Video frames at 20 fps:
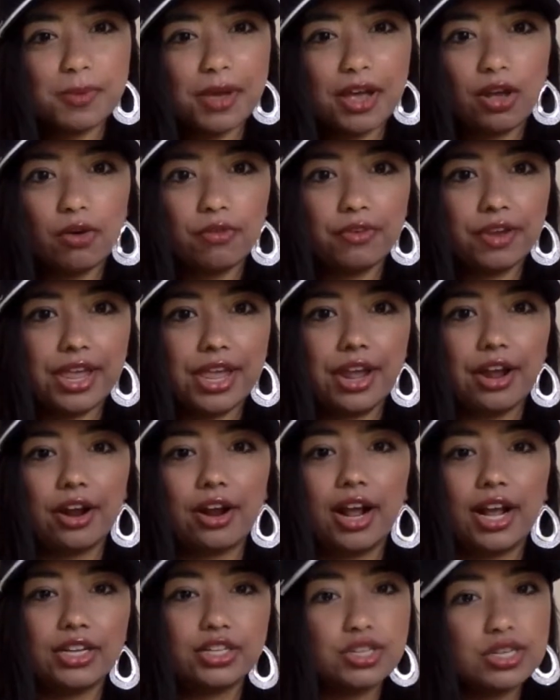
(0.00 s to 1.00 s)
back over here,
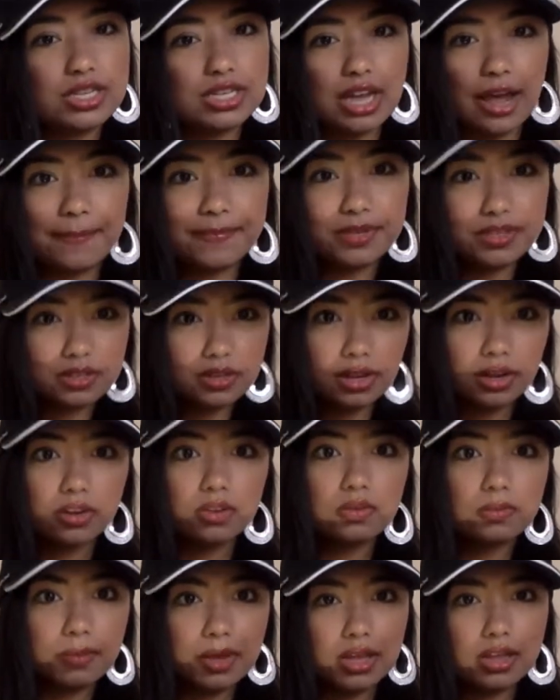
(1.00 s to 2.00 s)
and she stops, like,
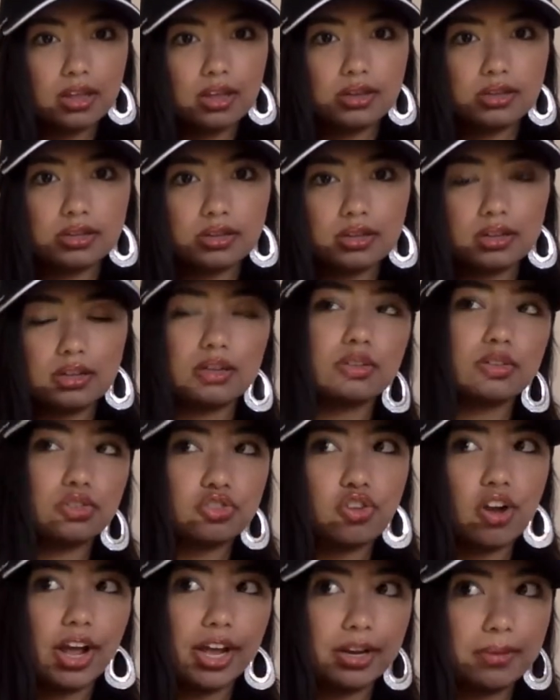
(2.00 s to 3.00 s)
making,
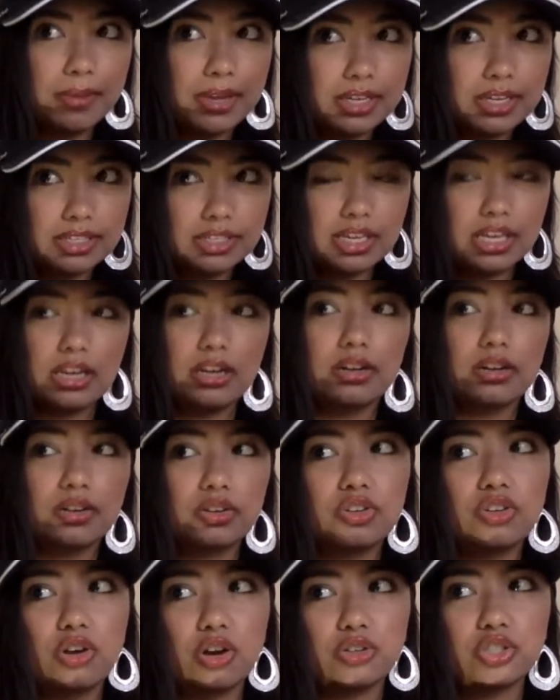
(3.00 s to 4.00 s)
trying to make a scene,
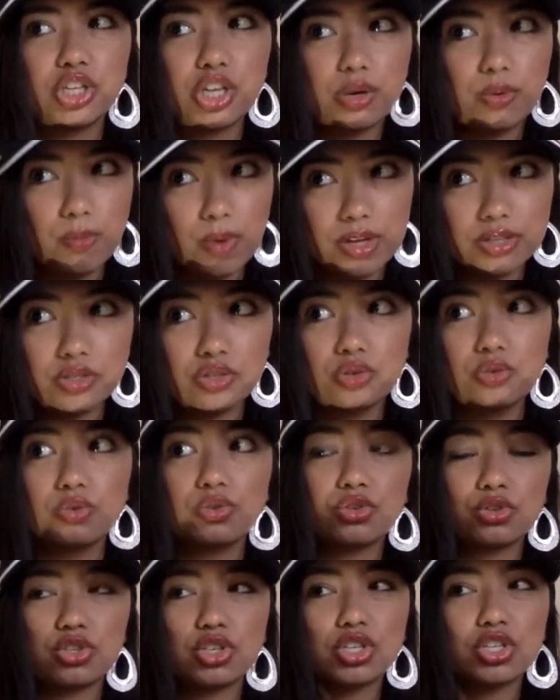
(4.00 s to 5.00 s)
you know, she didn't want to,
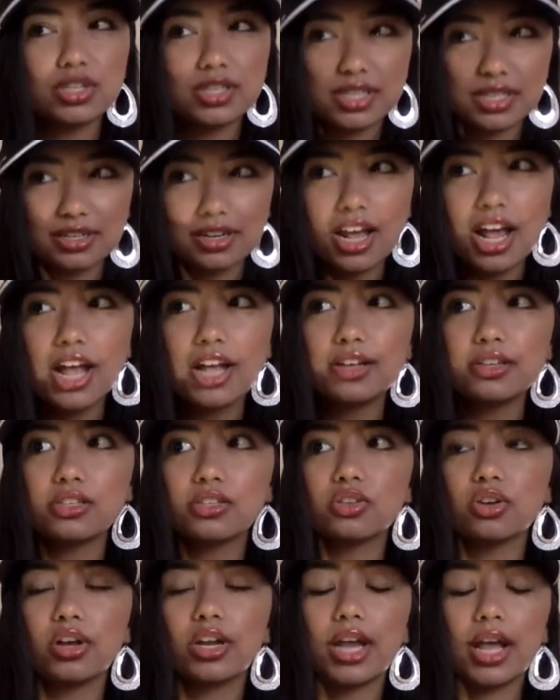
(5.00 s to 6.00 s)
so she just
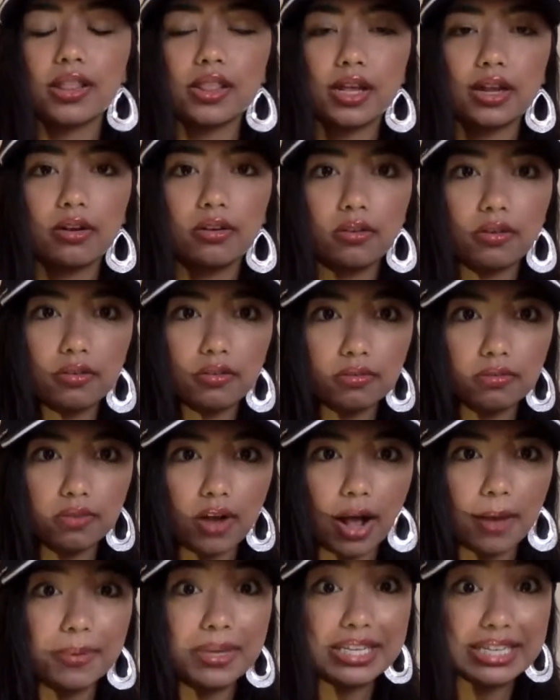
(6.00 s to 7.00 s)
stood, and then
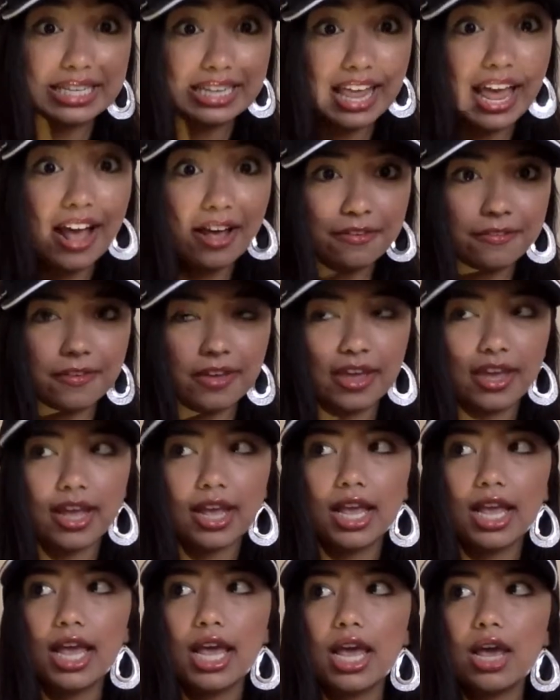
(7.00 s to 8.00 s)
Robbie's laughing
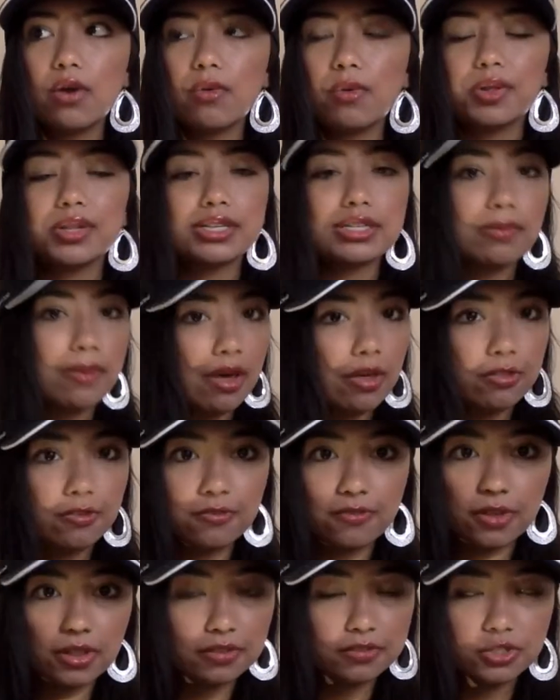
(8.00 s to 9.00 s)
with his mouth
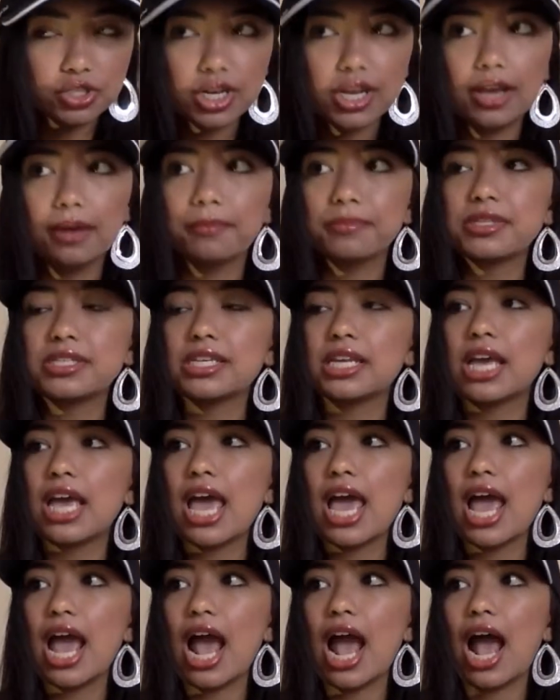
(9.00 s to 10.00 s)
full of chips,
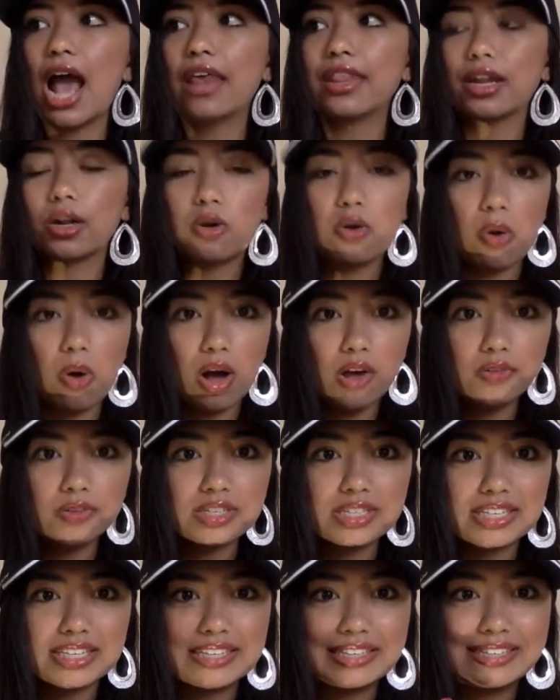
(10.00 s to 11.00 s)
and then
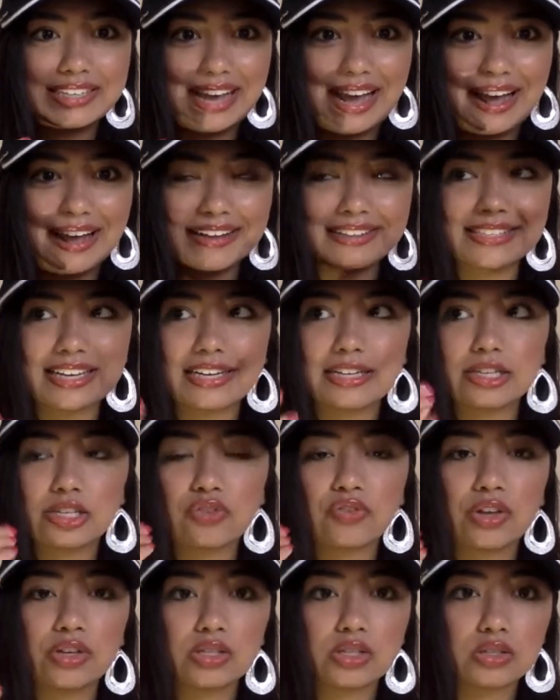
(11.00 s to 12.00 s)
coughs, gags, and his
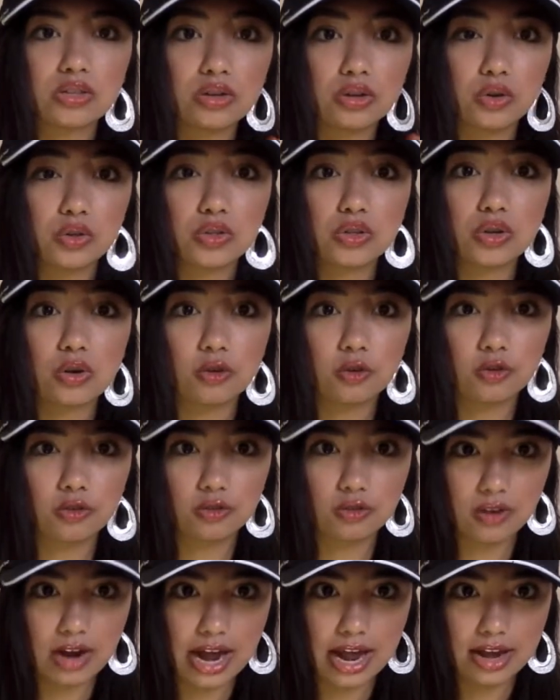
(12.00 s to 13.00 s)
face turns
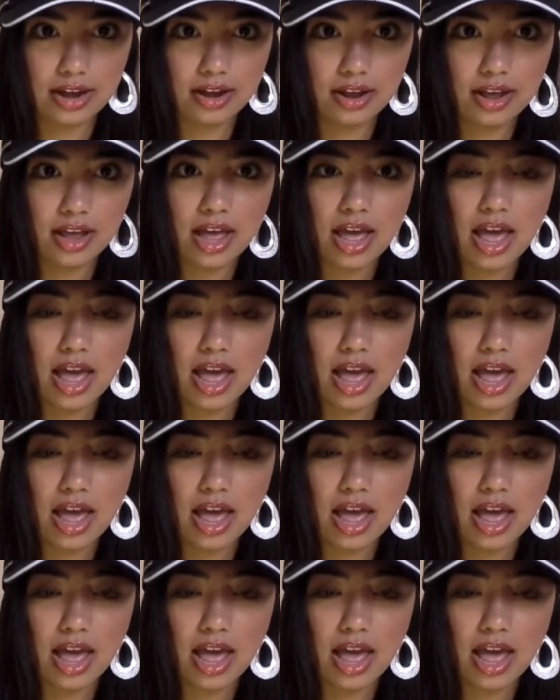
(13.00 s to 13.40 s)
red.